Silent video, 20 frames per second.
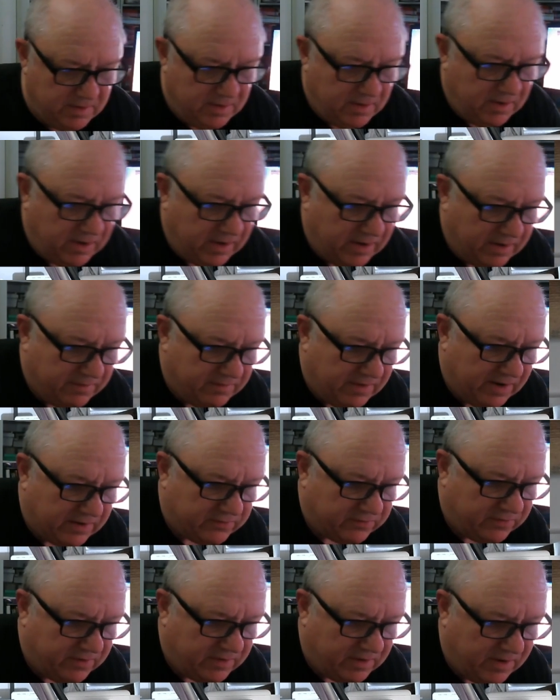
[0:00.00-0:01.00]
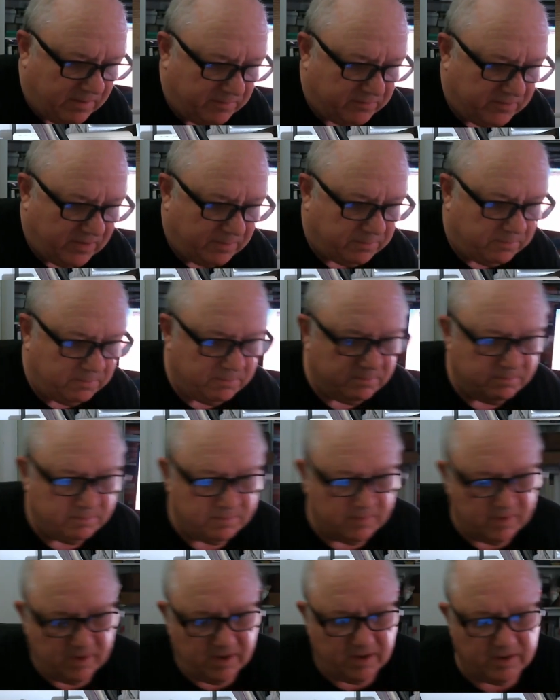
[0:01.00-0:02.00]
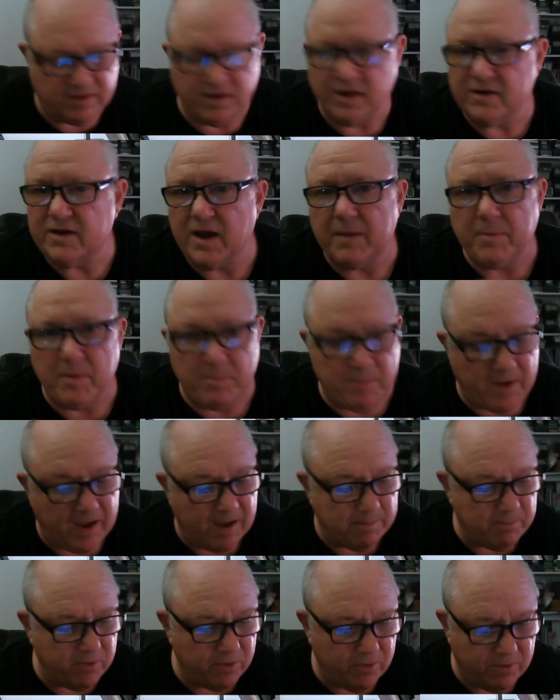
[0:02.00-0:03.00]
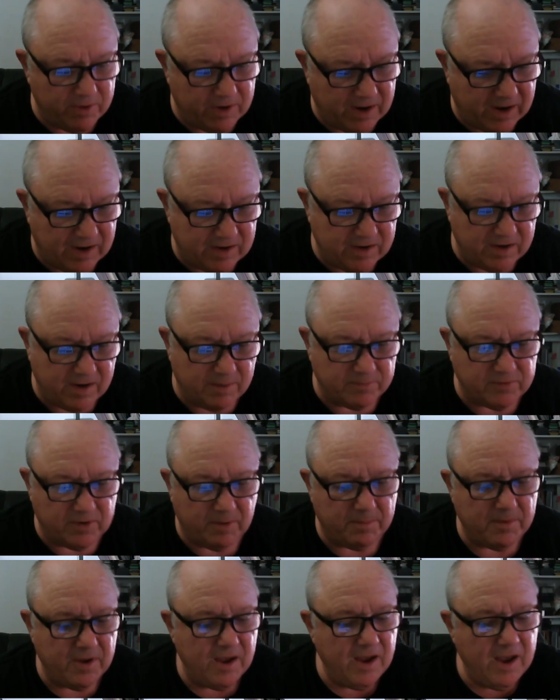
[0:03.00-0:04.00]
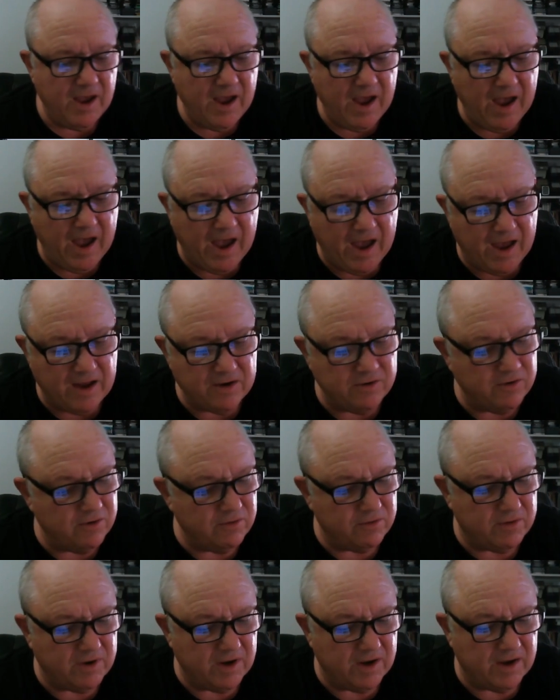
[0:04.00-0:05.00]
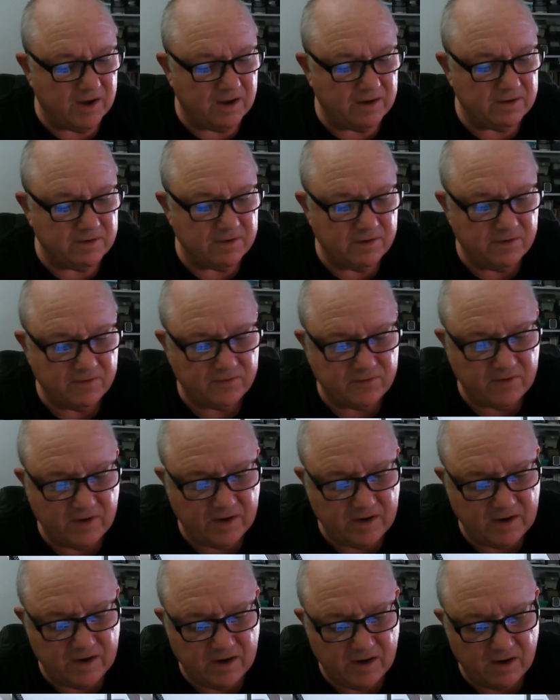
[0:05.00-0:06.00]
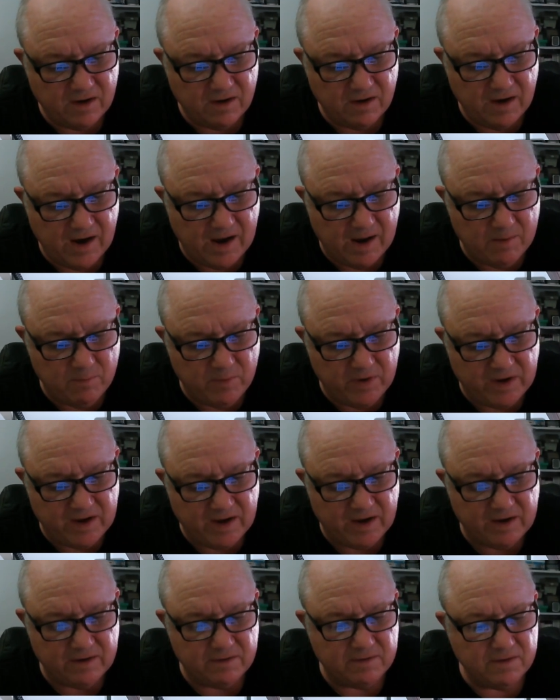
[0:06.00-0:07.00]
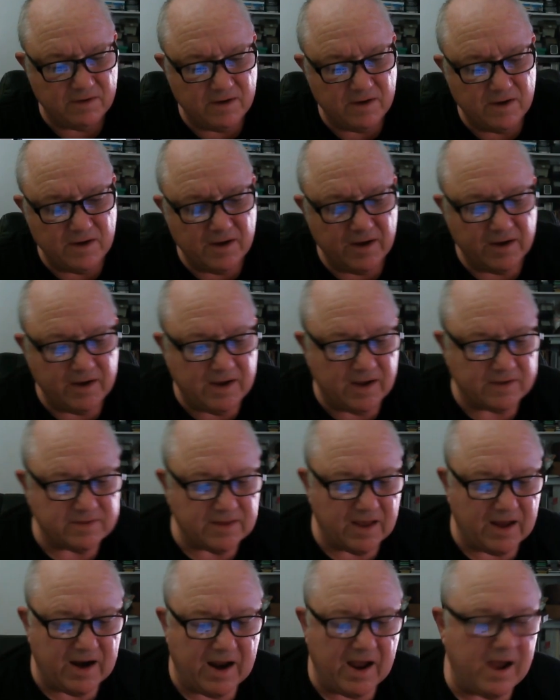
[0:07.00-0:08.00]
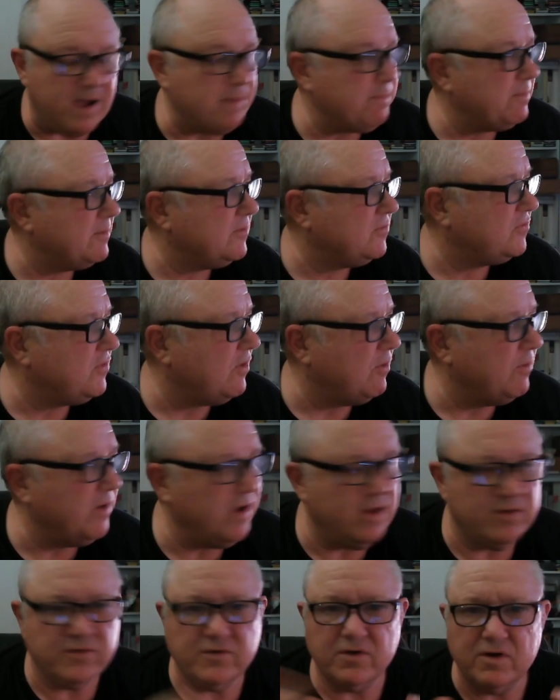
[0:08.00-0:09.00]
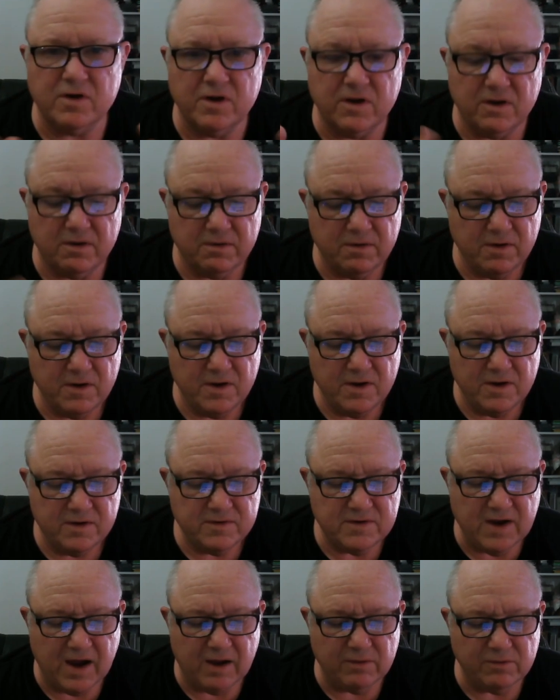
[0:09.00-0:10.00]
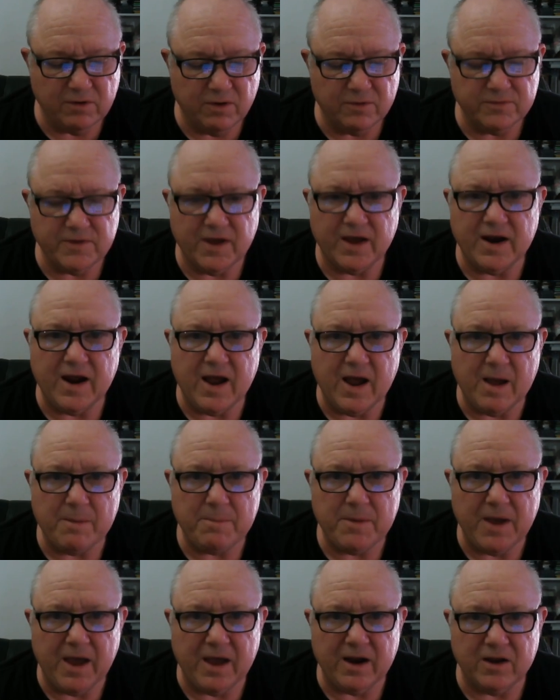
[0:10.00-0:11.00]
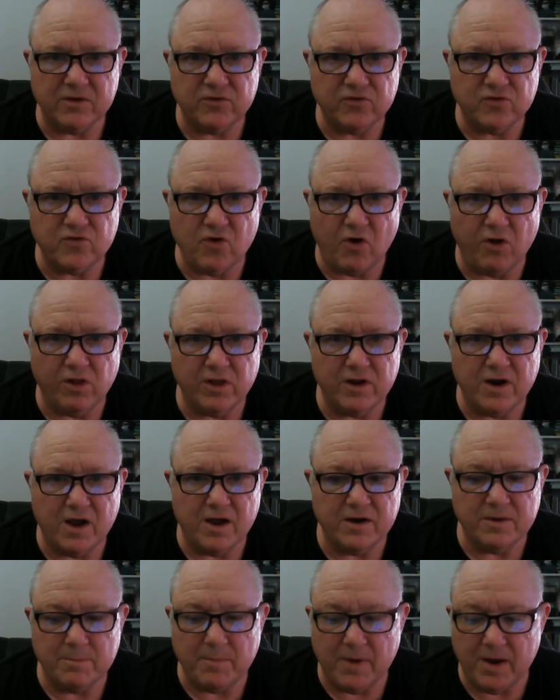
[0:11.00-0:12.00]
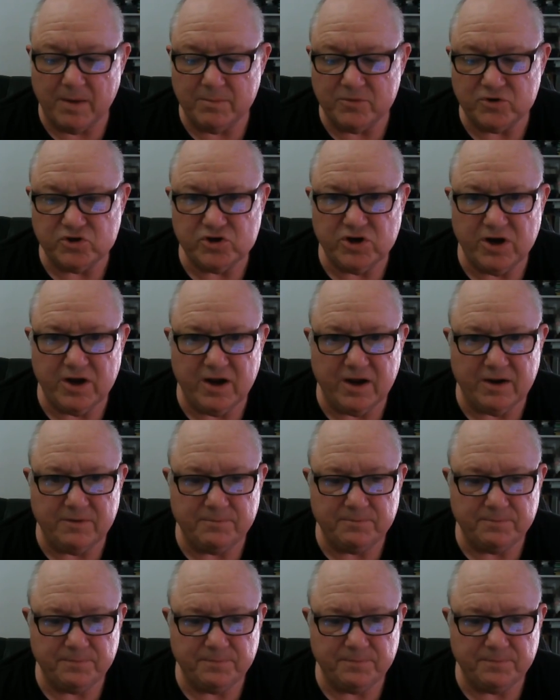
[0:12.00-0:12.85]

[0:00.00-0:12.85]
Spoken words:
And actually, it comes up. I type in Bambu and Handy comes up. And you can see it here, and we can get that app. So it's going to download that app and install it onto my machine.